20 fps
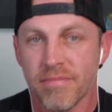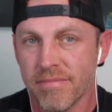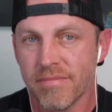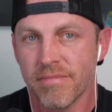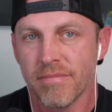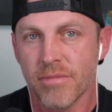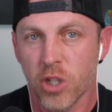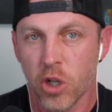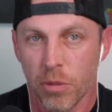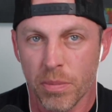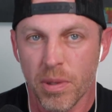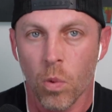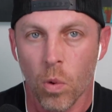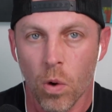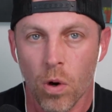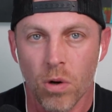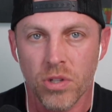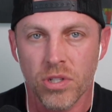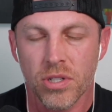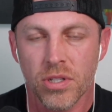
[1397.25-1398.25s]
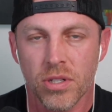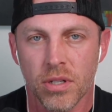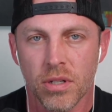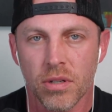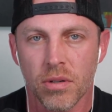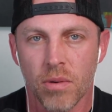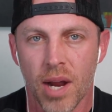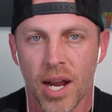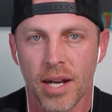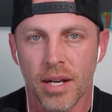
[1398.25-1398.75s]
Could be worse,
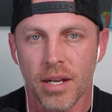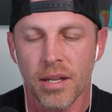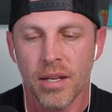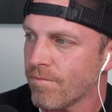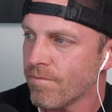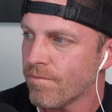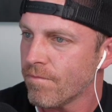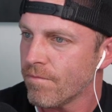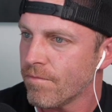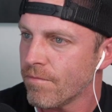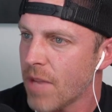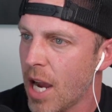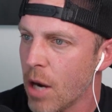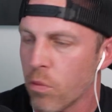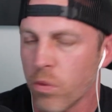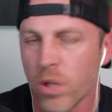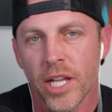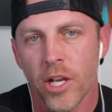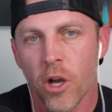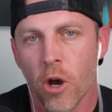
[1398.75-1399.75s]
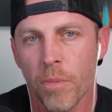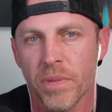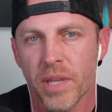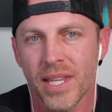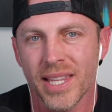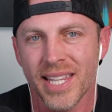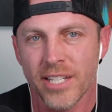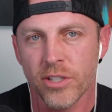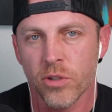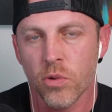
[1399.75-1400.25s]
right? I really hope
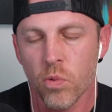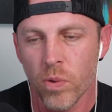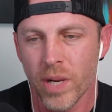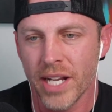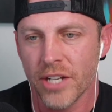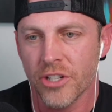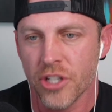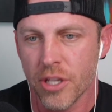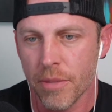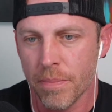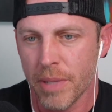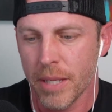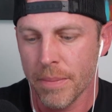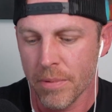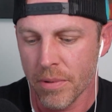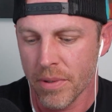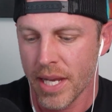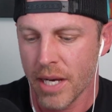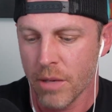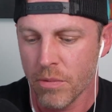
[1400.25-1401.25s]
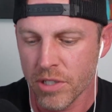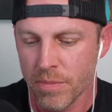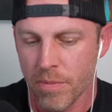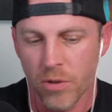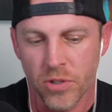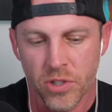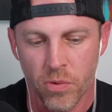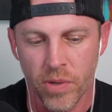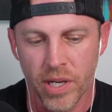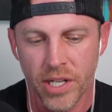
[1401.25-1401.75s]
that this reached the people that it was
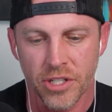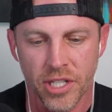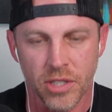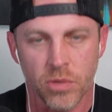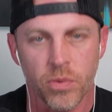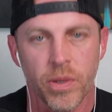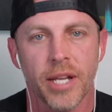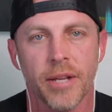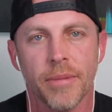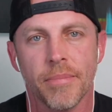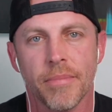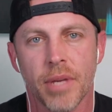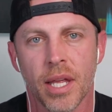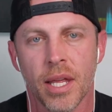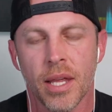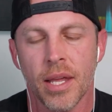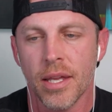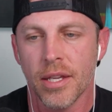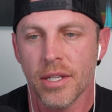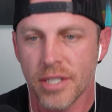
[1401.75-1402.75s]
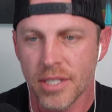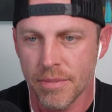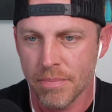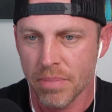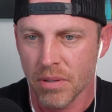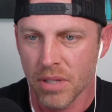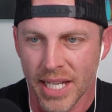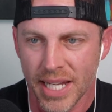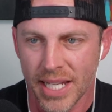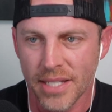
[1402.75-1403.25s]
supposed to reach this week.
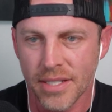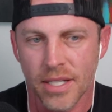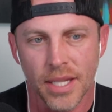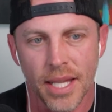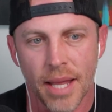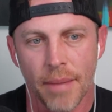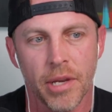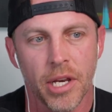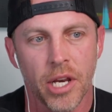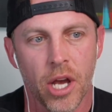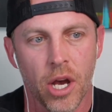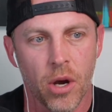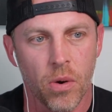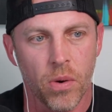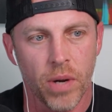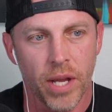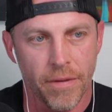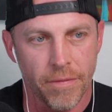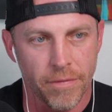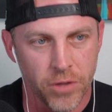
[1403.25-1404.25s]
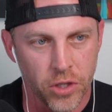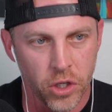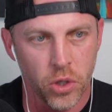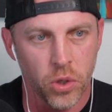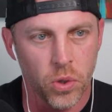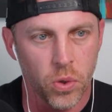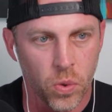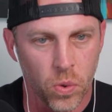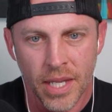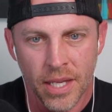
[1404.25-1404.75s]
Please let me know if
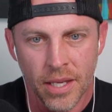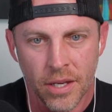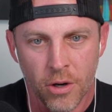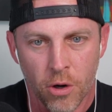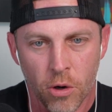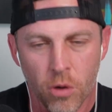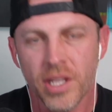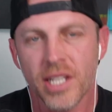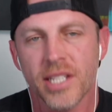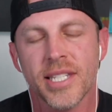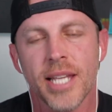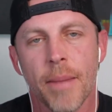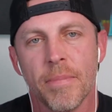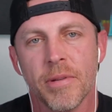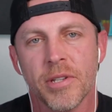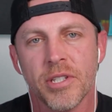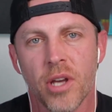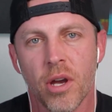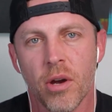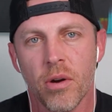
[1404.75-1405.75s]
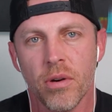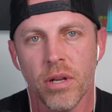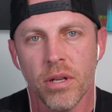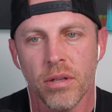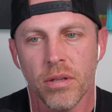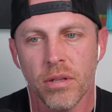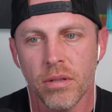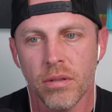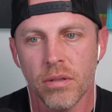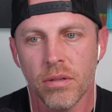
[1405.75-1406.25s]
you heard this episode,
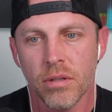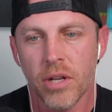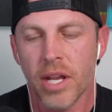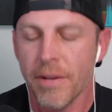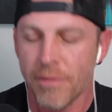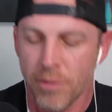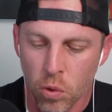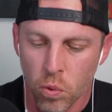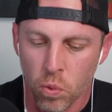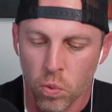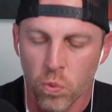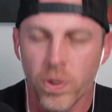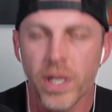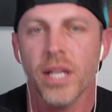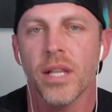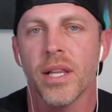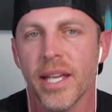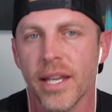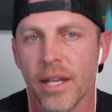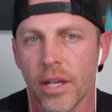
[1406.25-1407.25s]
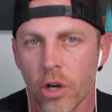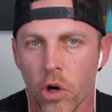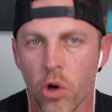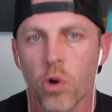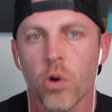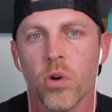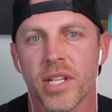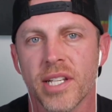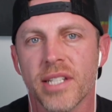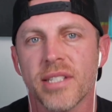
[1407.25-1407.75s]
if you really
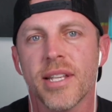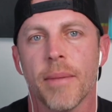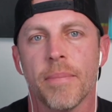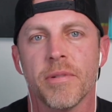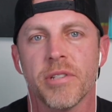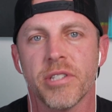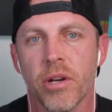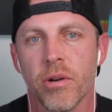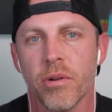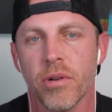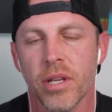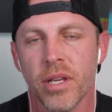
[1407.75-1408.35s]
heard this episode.